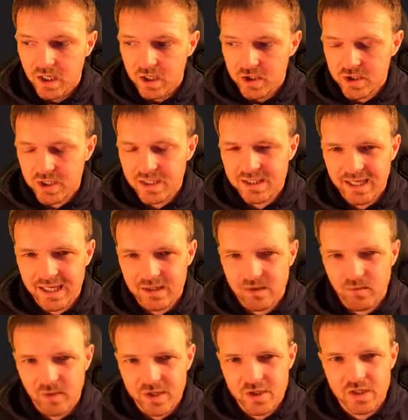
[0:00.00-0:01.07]
she said
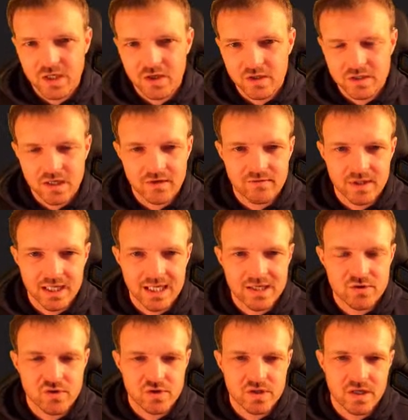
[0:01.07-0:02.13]
that when she looked over the
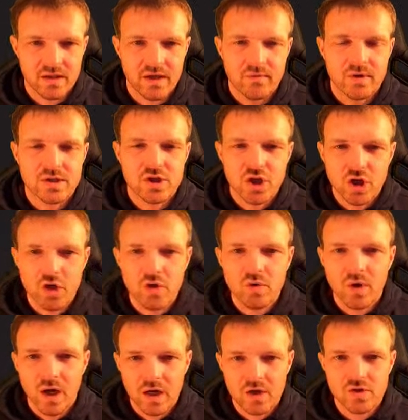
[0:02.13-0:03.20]
literature, there were
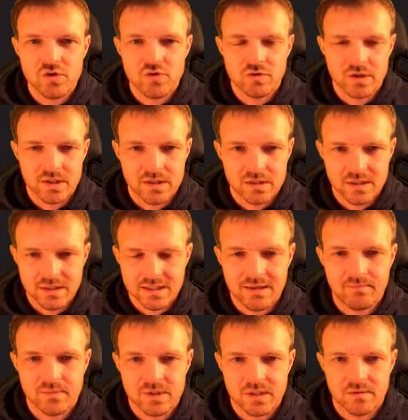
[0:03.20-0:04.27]
200
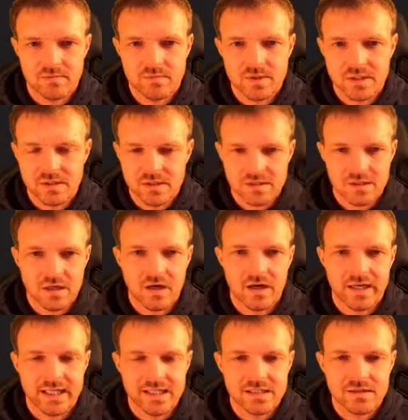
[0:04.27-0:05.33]
symptoms and
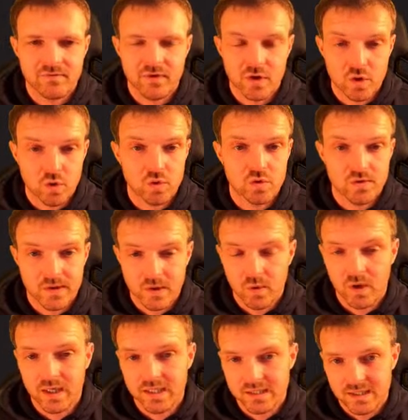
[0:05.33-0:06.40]
signs for cauda
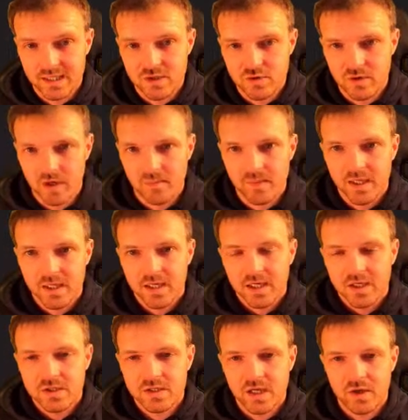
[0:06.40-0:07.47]
equina syndrome.
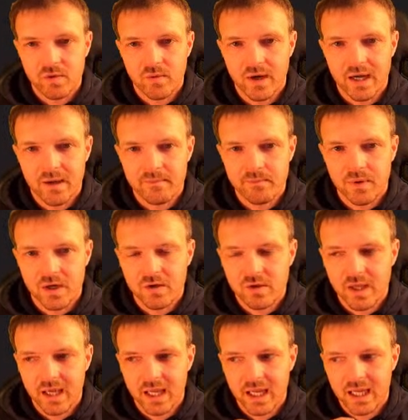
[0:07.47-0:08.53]
So
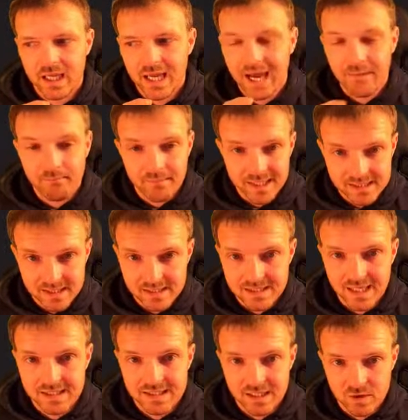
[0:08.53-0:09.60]
they are
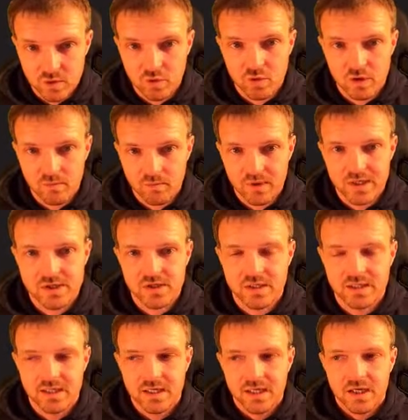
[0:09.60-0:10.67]
metastatic cord compression.
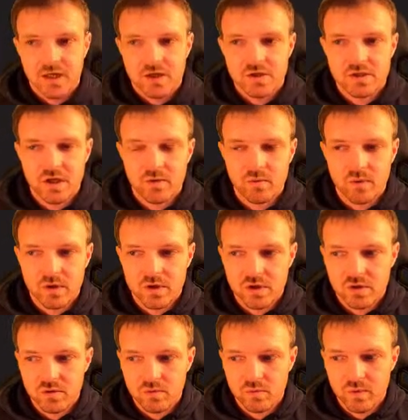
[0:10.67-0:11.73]
So
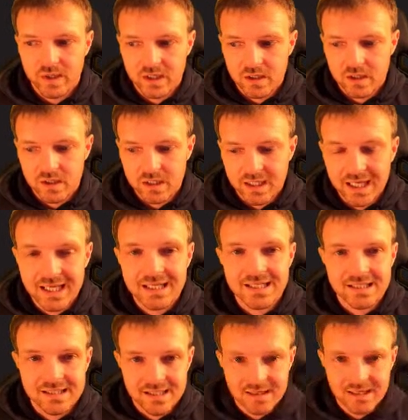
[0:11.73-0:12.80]
we
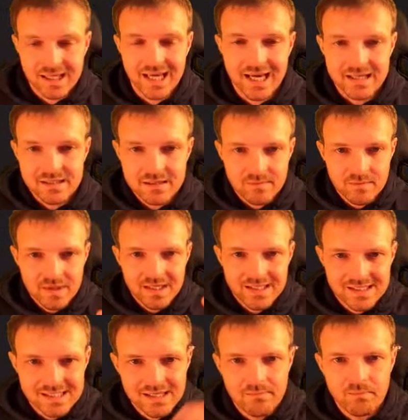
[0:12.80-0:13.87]
needed to get something
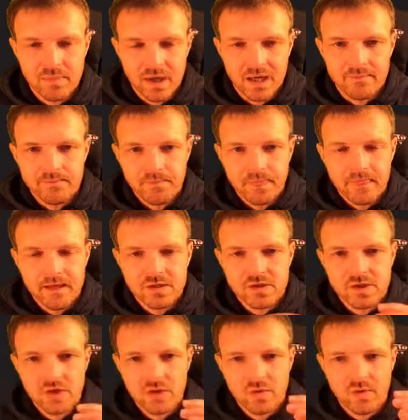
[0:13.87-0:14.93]
simpler
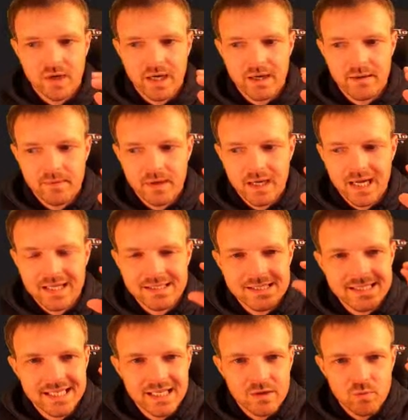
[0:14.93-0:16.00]
to and
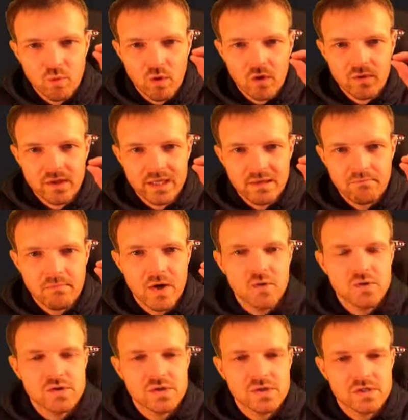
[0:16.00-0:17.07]
see what the
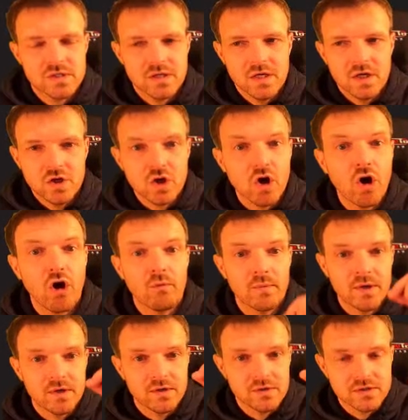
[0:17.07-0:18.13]
most
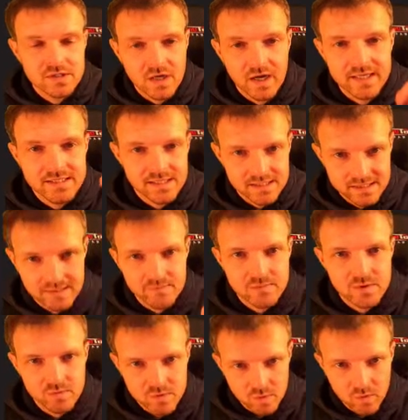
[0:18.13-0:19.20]
common signs and
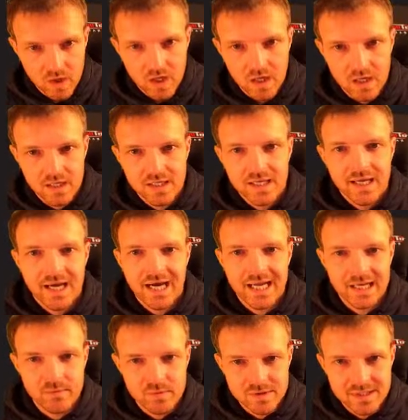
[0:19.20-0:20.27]
symptoms were,
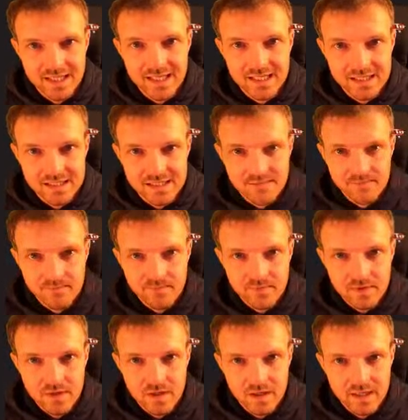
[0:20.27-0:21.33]
and it was these.
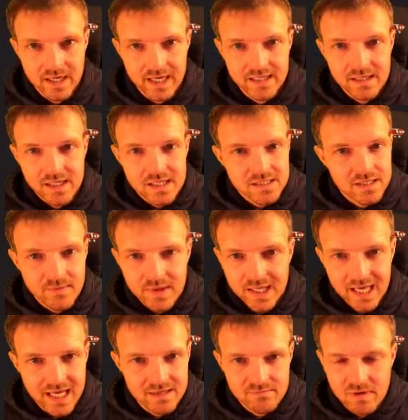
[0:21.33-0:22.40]
Okay, so
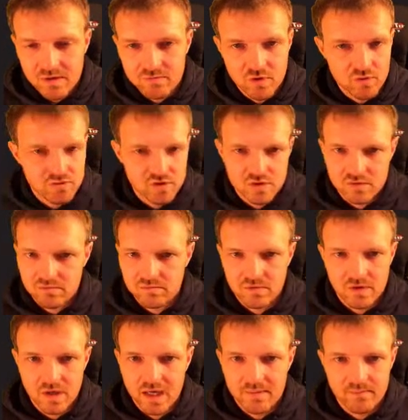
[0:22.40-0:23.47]
again, not just
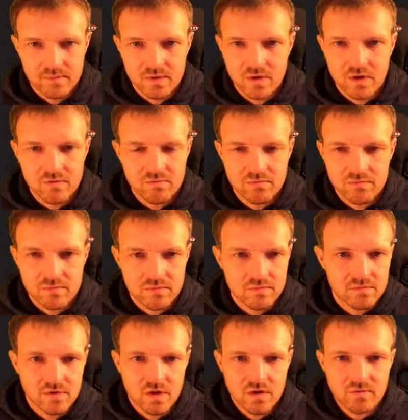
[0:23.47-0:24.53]

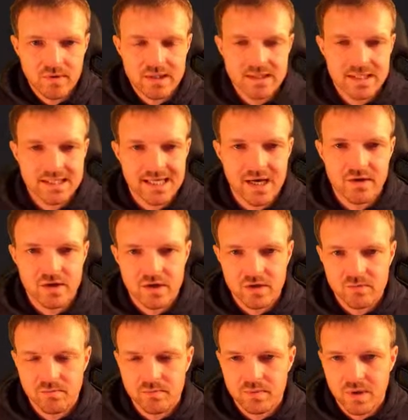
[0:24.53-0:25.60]
going to read these out. You
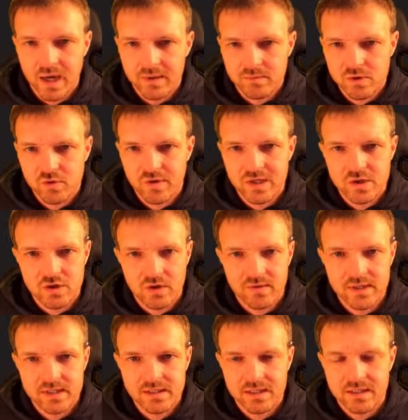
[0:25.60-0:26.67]
can screenshot
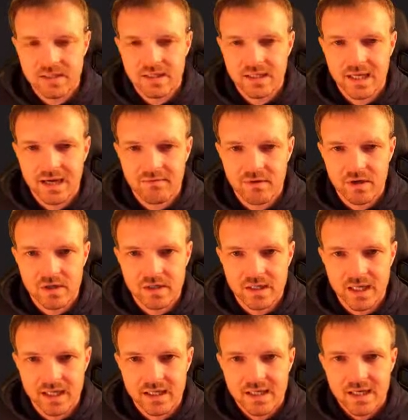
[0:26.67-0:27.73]
this and have a look at
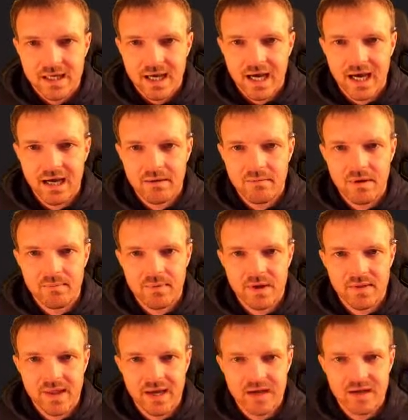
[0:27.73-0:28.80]
it. But